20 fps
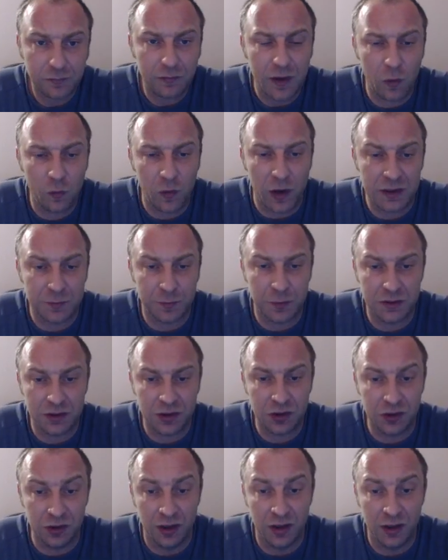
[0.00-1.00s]
white's
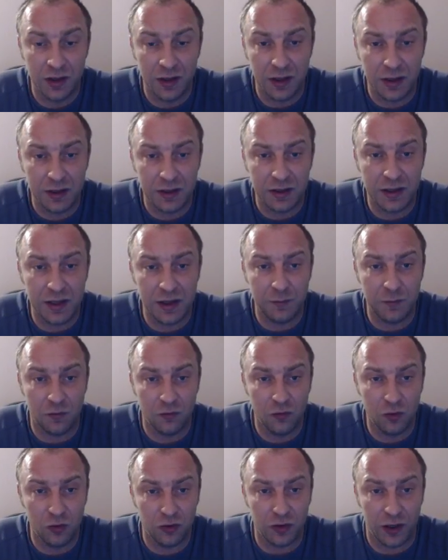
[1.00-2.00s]
position. In the game,
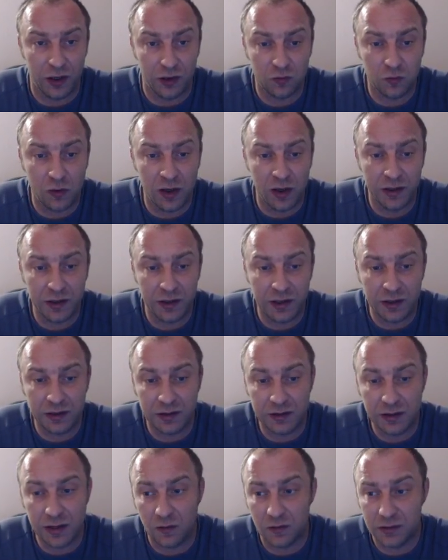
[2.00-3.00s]
rook to h one, and
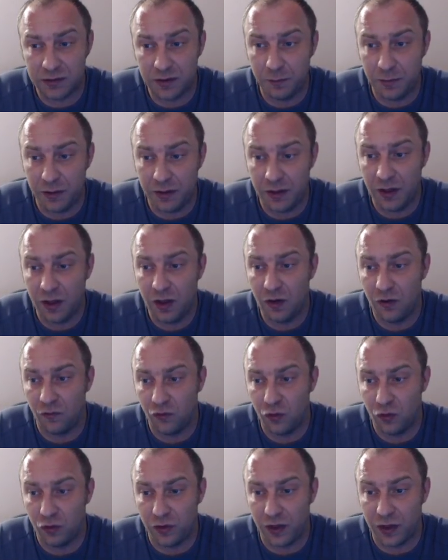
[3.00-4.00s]
now simply
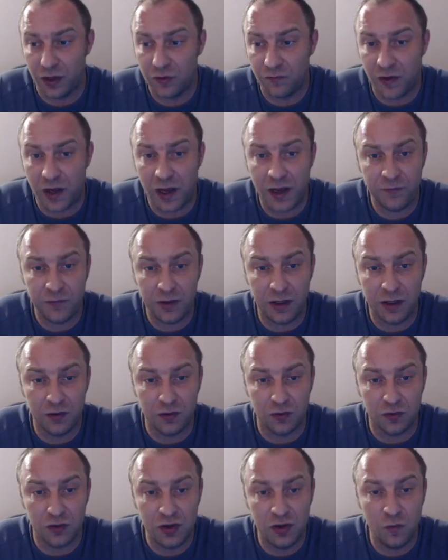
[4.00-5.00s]
rook to h five, king
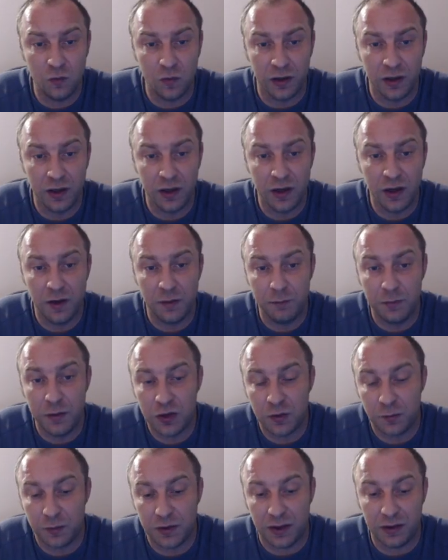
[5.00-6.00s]
to g one,
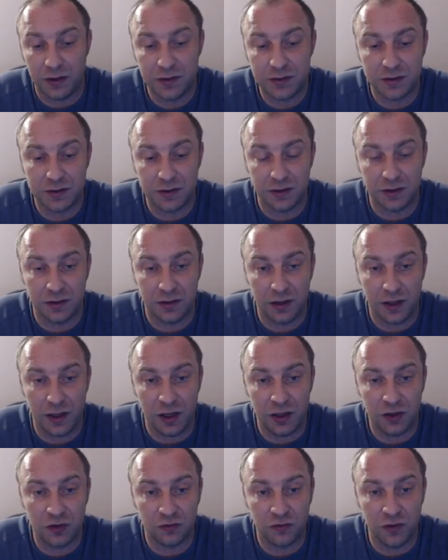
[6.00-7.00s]
bishop takes uh,
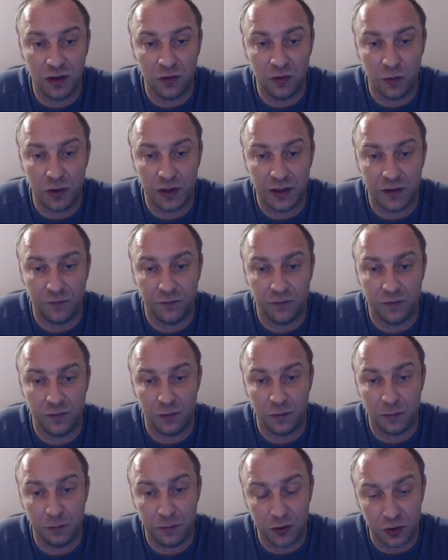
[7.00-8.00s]
h three. We have
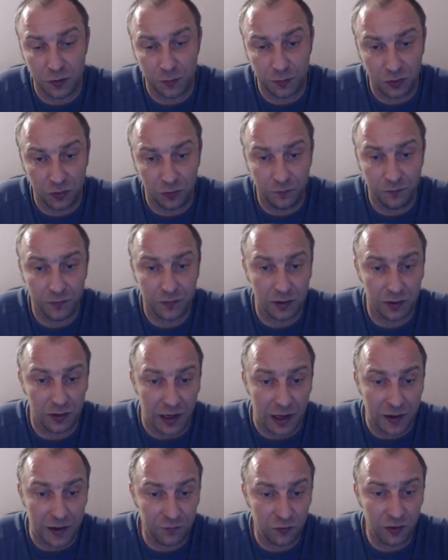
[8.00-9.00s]
uh, bishop to uh,
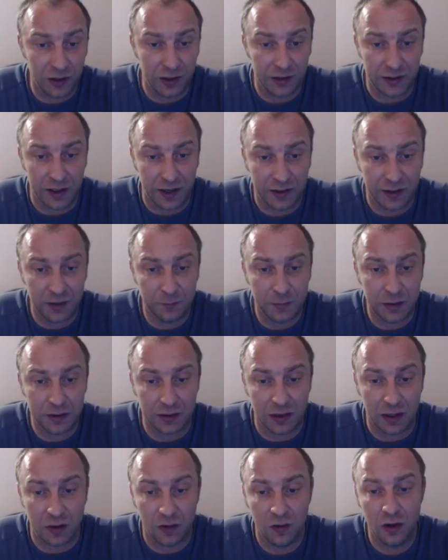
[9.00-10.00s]
f three attacking, but
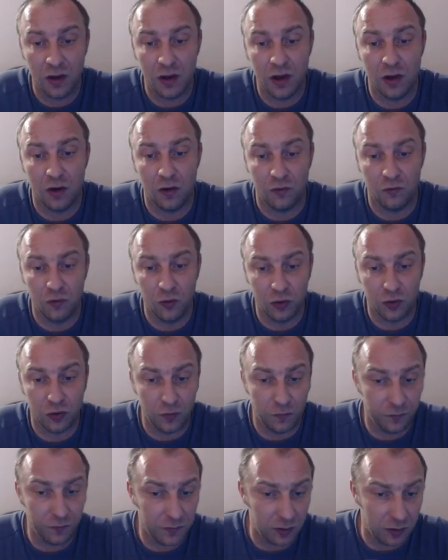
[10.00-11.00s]
now uh, rook to
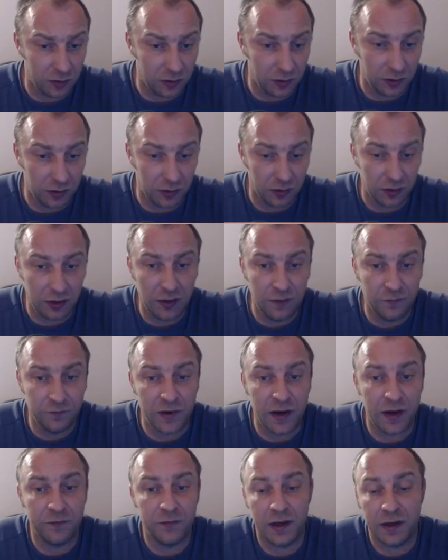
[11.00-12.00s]
uh, e
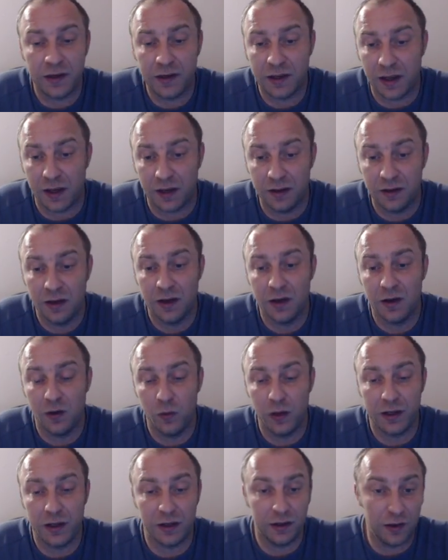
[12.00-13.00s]
five, and again
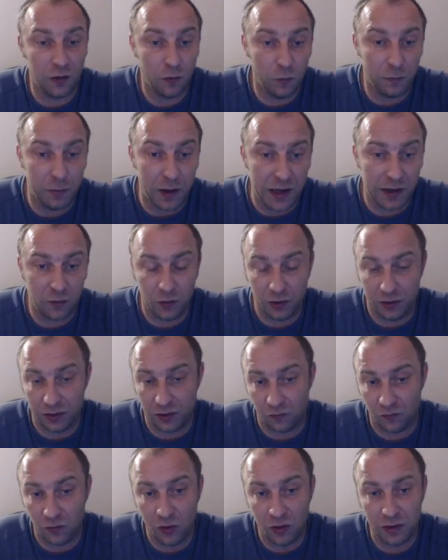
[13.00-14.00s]
we can go back with a
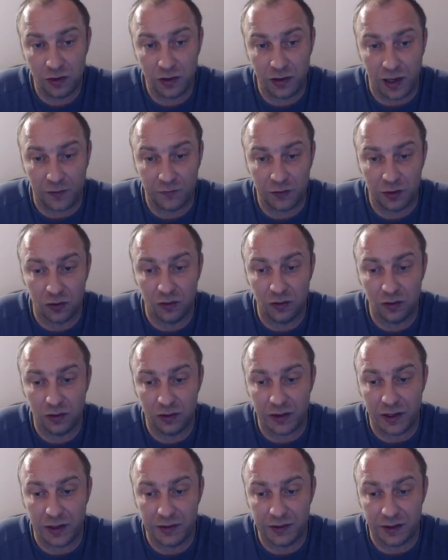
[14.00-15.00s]
rook after
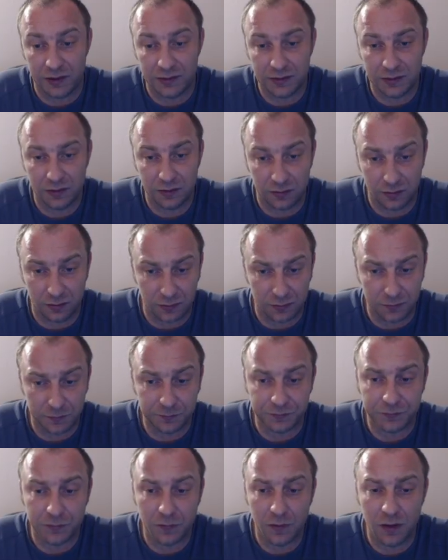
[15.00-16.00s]
knight takes
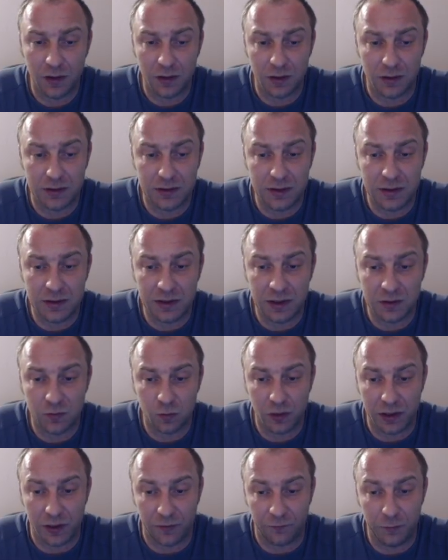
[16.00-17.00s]
Um, uh, c six.
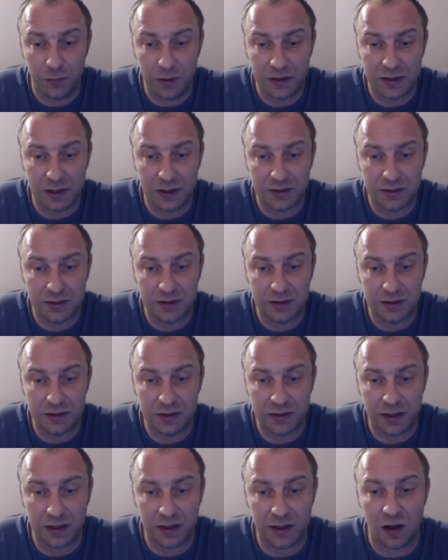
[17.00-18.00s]
We have b takes c six,
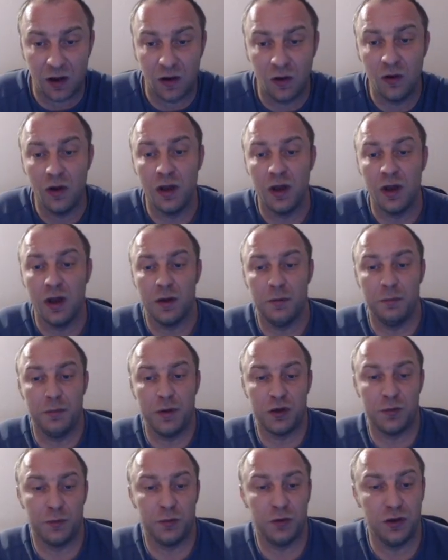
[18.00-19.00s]
and now
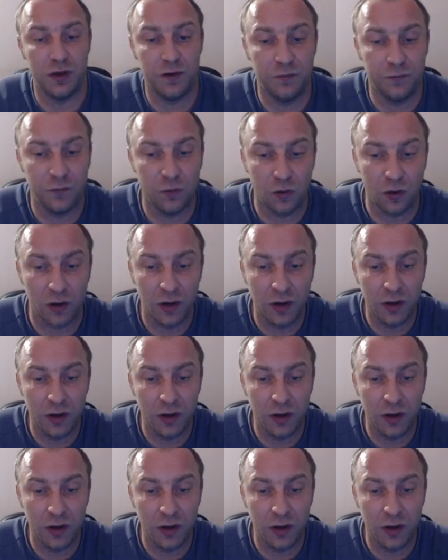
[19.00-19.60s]
bishop to d four.